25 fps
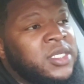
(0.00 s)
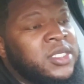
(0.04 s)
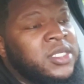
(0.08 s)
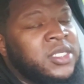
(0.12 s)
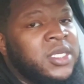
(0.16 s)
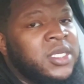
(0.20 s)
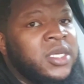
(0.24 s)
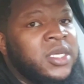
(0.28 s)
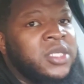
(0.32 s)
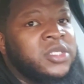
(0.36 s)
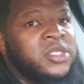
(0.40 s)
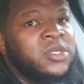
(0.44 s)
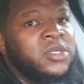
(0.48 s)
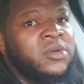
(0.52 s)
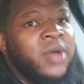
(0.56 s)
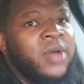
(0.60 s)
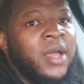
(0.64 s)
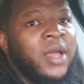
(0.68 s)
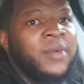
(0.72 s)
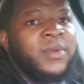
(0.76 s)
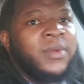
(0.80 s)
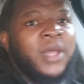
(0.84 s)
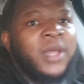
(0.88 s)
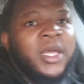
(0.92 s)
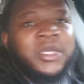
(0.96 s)
it's a
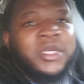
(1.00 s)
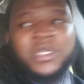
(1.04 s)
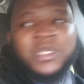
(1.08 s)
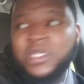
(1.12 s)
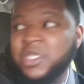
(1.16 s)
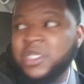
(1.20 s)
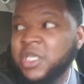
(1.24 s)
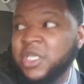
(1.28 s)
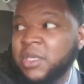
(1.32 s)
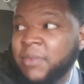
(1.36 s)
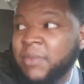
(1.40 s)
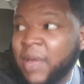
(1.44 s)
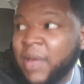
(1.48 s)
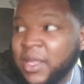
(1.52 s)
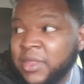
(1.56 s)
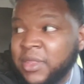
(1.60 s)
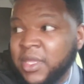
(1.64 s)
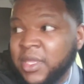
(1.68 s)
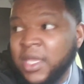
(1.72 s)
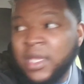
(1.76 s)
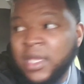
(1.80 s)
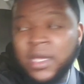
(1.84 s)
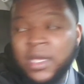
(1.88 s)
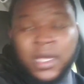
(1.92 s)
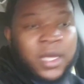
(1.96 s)
great relationship. I
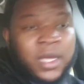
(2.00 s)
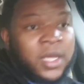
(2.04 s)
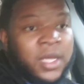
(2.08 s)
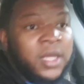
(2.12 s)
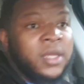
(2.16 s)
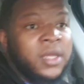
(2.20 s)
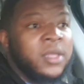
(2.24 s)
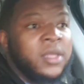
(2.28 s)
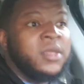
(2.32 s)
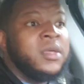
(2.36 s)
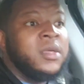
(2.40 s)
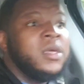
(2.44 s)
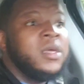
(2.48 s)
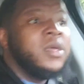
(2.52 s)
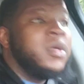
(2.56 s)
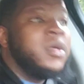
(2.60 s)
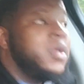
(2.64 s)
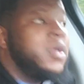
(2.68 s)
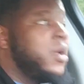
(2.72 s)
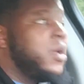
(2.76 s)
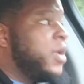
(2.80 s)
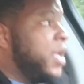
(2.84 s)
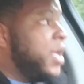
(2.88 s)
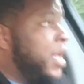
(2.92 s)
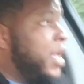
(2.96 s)
think
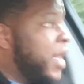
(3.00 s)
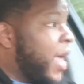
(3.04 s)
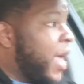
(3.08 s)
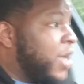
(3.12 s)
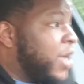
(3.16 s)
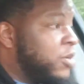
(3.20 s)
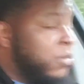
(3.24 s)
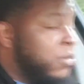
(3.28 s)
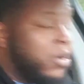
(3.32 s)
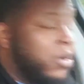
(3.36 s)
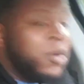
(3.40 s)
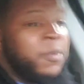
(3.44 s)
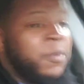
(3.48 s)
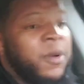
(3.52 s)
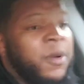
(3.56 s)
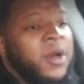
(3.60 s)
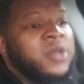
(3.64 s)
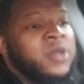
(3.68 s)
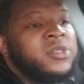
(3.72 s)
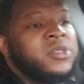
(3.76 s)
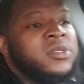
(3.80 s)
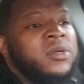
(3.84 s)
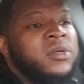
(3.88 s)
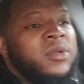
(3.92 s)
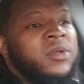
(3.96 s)
he like him on a
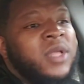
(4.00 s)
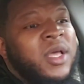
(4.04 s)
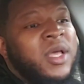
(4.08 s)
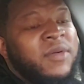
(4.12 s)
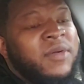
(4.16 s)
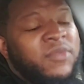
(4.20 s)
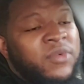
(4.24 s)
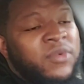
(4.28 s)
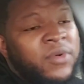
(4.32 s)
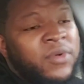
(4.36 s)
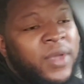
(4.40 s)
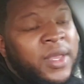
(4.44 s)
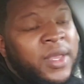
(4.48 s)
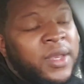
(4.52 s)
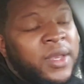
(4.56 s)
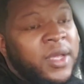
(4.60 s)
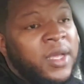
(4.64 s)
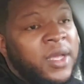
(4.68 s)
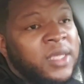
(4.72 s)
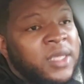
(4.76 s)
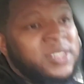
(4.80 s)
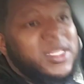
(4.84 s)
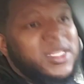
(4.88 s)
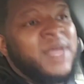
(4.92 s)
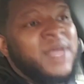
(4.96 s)
personal level.
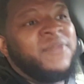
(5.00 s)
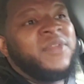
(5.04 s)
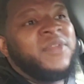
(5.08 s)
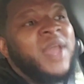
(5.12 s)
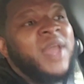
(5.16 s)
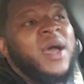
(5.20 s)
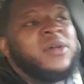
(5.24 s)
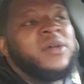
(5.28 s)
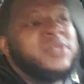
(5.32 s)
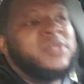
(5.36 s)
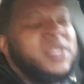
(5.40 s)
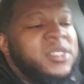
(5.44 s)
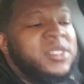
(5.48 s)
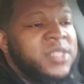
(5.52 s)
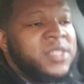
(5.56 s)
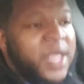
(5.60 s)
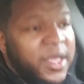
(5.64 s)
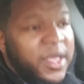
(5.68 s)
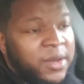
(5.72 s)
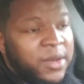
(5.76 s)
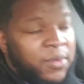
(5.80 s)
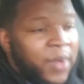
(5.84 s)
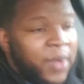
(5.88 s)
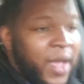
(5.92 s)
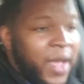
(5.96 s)
And Stefanowski
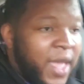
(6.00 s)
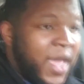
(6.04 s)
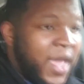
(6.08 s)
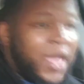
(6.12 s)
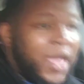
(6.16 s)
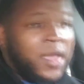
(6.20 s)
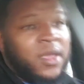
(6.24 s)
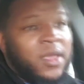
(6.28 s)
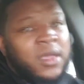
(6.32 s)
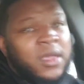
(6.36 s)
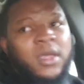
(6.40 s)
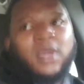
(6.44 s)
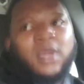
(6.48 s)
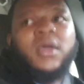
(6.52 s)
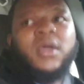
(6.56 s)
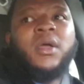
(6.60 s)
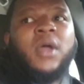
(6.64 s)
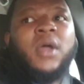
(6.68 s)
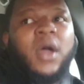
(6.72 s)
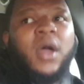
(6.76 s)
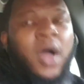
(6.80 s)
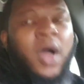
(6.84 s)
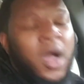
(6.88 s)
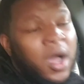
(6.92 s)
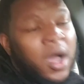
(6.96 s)
stayed away
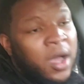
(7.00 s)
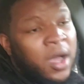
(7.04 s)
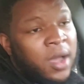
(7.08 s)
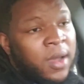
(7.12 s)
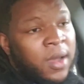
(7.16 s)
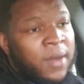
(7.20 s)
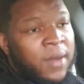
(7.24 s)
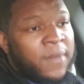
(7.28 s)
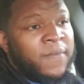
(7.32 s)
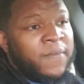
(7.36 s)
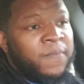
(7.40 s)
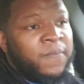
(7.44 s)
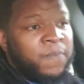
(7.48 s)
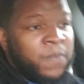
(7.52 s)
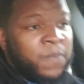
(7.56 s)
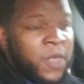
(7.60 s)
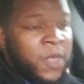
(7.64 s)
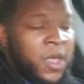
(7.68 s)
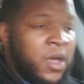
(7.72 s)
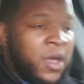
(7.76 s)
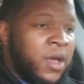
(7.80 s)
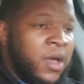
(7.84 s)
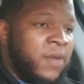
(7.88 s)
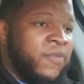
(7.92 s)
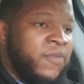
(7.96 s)
from
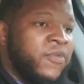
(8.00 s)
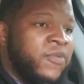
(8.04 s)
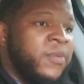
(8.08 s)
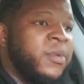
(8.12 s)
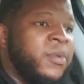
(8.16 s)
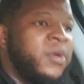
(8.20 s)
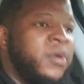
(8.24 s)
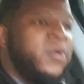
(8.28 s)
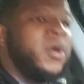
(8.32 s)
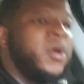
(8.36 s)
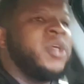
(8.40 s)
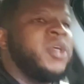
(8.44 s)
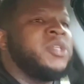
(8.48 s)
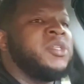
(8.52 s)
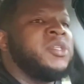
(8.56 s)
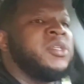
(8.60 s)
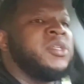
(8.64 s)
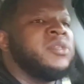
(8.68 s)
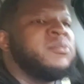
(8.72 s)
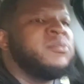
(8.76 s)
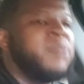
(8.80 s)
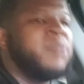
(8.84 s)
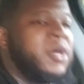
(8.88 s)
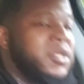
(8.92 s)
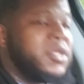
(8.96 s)
the
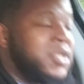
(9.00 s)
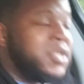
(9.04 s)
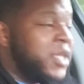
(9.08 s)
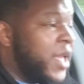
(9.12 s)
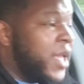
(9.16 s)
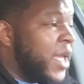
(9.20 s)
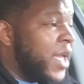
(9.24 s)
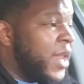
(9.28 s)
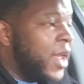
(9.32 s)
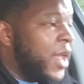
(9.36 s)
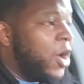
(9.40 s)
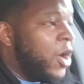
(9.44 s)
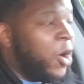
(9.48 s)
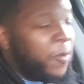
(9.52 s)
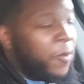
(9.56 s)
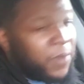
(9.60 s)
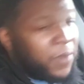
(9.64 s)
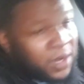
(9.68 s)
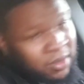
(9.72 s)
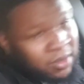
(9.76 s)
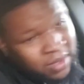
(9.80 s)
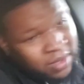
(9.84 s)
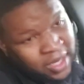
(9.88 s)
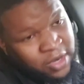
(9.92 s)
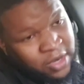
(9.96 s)
questions. But today they
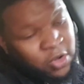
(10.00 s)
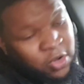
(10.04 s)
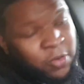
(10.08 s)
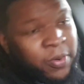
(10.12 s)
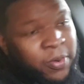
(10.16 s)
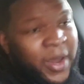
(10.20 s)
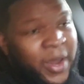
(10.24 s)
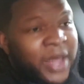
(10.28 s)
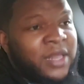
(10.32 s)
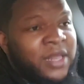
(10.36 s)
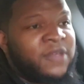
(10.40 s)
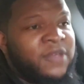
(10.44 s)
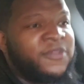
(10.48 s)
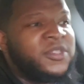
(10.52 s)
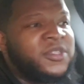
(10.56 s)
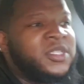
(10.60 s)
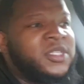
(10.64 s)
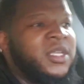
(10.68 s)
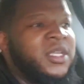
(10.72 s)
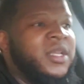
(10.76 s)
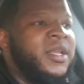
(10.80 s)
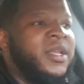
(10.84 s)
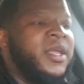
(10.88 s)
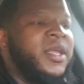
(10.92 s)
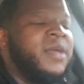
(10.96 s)
opened up their new practice
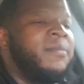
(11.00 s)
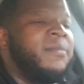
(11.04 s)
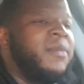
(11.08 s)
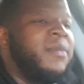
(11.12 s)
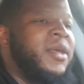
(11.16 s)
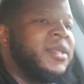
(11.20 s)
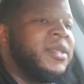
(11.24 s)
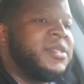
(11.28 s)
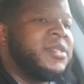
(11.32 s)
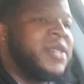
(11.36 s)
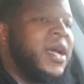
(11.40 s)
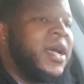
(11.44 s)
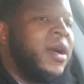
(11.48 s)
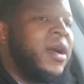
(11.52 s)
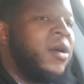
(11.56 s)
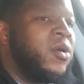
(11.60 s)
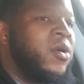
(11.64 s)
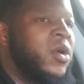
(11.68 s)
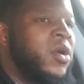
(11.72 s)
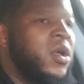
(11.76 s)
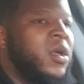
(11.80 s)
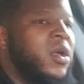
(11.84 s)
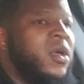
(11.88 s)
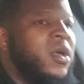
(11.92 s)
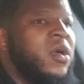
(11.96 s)
facility in
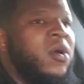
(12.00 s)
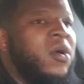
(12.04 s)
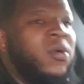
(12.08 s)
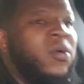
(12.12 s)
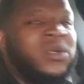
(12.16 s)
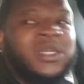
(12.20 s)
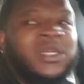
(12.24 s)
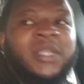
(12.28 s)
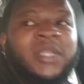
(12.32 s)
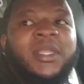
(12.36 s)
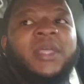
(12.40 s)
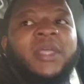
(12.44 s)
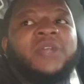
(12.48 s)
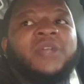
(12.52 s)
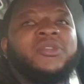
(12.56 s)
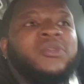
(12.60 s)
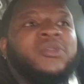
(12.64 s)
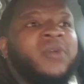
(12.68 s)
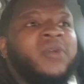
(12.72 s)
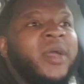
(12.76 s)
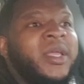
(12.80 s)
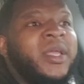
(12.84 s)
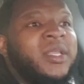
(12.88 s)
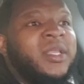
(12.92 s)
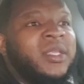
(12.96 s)
Midtown, which I think
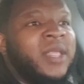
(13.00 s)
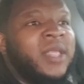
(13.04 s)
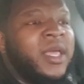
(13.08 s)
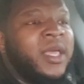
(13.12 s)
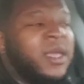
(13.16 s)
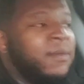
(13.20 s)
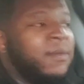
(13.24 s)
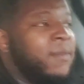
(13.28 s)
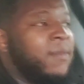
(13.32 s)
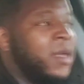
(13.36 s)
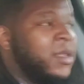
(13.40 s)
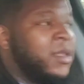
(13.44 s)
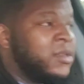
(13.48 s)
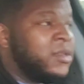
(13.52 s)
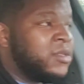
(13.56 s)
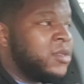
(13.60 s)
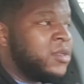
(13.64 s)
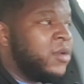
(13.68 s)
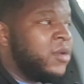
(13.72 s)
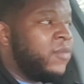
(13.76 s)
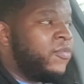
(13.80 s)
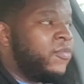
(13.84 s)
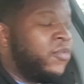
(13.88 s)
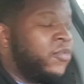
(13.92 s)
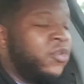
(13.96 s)
is great that they
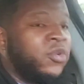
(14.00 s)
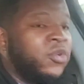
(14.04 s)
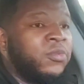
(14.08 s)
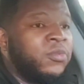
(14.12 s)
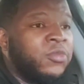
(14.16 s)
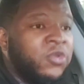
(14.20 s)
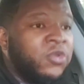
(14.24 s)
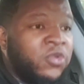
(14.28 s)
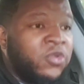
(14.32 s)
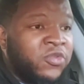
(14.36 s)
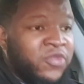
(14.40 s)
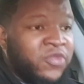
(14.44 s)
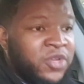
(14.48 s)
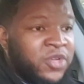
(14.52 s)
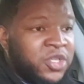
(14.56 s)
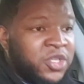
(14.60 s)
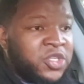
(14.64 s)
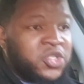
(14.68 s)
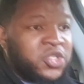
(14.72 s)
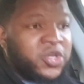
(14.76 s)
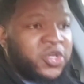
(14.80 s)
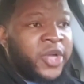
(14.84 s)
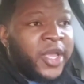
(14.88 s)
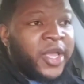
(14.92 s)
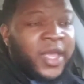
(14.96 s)
committed to a full move
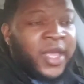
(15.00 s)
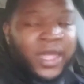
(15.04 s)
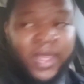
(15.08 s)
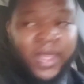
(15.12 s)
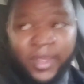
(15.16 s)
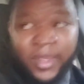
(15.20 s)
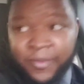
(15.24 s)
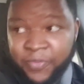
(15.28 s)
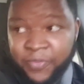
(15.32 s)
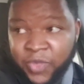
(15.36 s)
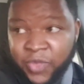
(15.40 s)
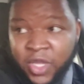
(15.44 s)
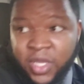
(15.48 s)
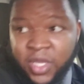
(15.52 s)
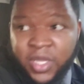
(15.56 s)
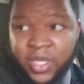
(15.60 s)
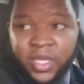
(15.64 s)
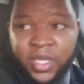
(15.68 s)
in Detroit. And,